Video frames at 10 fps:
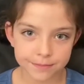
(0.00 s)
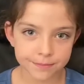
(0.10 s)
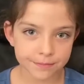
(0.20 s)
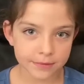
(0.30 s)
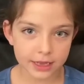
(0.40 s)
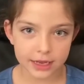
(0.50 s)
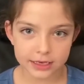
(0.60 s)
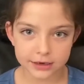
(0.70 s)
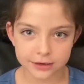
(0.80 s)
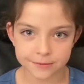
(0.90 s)

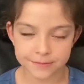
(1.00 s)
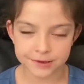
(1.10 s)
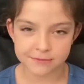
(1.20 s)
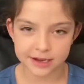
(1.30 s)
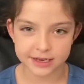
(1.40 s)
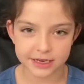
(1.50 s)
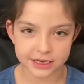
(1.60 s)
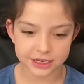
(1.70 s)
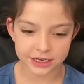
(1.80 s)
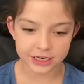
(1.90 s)
letting her be my
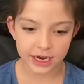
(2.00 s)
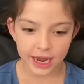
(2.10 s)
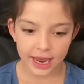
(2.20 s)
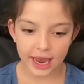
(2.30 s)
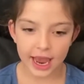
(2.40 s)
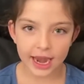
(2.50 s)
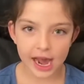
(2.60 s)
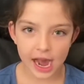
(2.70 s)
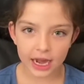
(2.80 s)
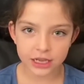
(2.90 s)
teacher. And
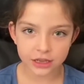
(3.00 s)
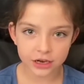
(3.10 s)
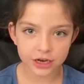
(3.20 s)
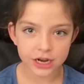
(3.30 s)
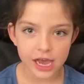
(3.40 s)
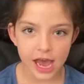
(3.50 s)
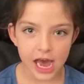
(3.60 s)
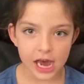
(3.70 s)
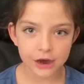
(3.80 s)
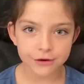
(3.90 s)
I learned
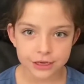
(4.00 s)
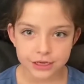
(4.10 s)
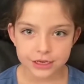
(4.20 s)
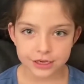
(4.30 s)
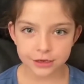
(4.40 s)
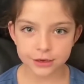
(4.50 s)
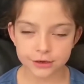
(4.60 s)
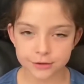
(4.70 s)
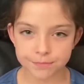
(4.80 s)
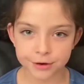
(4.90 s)
how
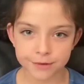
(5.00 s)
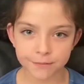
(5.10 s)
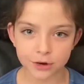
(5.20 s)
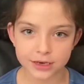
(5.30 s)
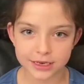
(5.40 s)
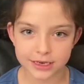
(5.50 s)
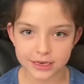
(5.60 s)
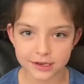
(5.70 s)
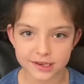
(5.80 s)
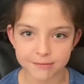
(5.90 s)
to put more
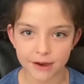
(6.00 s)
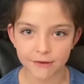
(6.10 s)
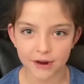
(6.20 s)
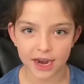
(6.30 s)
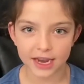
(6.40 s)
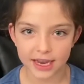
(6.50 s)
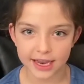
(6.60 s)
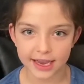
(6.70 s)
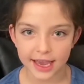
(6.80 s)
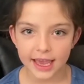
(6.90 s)
details in my
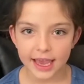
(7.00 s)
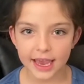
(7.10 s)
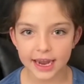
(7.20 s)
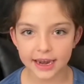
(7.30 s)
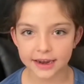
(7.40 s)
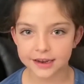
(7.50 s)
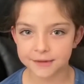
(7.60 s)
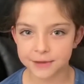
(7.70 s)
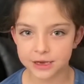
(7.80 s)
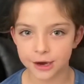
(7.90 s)
writing and to
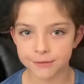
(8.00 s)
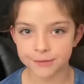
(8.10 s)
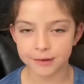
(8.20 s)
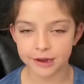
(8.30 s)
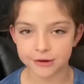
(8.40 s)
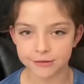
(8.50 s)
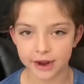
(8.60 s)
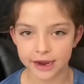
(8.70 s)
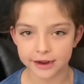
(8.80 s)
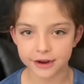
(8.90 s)
become a better
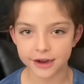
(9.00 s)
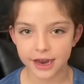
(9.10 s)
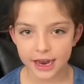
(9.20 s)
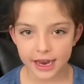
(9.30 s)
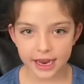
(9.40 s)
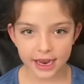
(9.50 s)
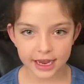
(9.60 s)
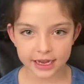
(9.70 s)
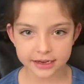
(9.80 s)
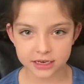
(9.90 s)
writer
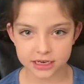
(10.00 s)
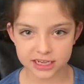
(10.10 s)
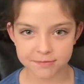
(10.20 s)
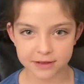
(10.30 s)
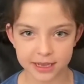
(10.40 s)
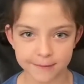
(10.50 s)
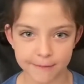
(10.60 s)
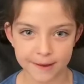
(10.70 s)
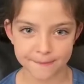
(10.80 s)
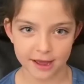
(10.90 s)
and to explain
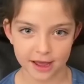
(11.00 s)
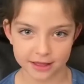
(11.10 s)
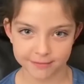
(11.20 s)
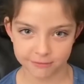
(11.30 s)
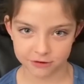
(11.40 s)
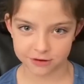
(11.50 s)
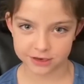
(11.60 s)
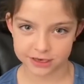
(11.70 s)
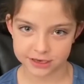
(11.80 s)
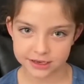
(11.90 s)
my math
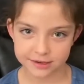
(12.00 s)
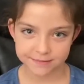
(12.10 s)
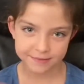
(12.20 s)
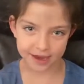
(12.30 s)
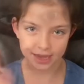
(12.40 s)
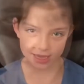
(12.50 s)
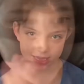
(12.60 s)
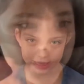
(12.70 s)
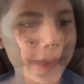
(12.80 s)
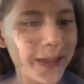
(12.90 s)
more. Bye.